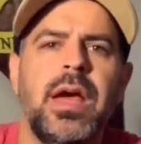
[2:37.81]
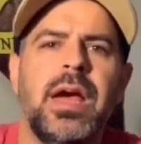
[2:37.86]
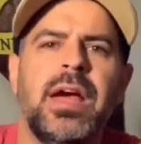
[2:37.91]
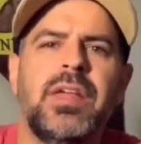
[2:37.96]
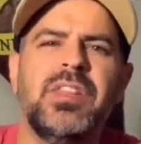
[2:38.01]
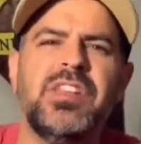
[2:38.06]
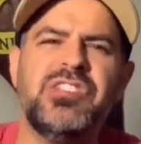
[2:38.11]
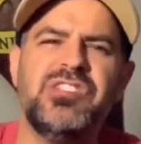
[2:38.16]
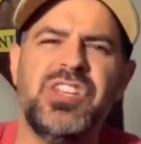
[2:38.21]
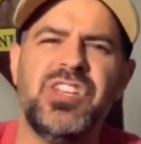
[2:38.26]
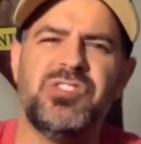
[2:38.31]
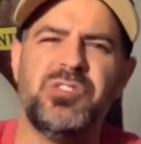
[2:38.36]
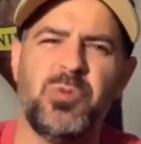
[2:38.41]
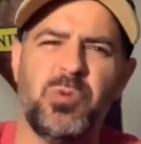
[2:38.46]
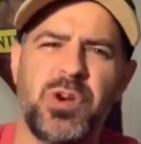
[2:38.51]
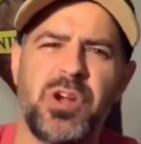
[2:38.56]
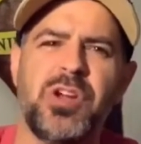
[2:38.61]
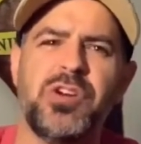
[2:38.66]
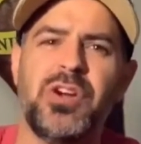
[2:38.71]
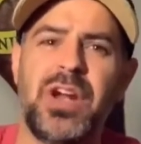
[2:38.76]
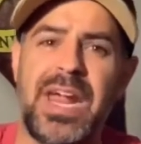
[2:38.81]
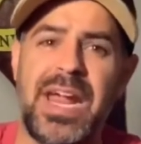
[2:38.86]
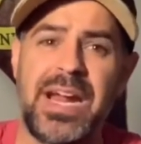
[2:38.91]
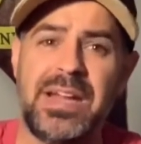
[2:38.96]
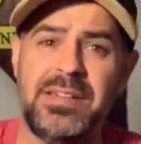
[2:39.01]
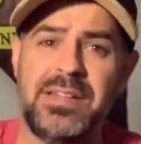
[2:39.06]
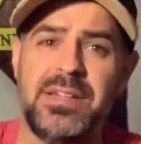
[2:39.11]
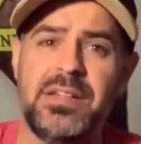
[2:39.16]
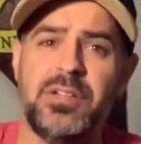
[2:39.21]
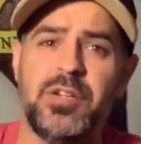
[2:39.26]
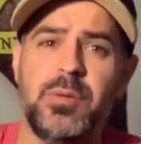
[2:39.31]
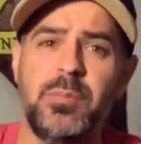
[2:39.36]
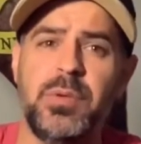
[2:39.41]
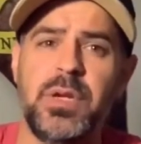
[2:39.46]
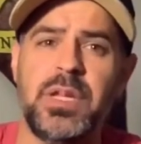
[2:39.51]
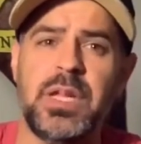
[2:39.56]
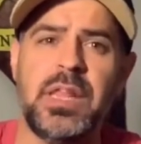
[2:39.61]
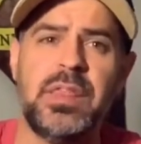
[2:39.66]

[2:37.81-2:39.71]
I think she has to work on her acting a little bit.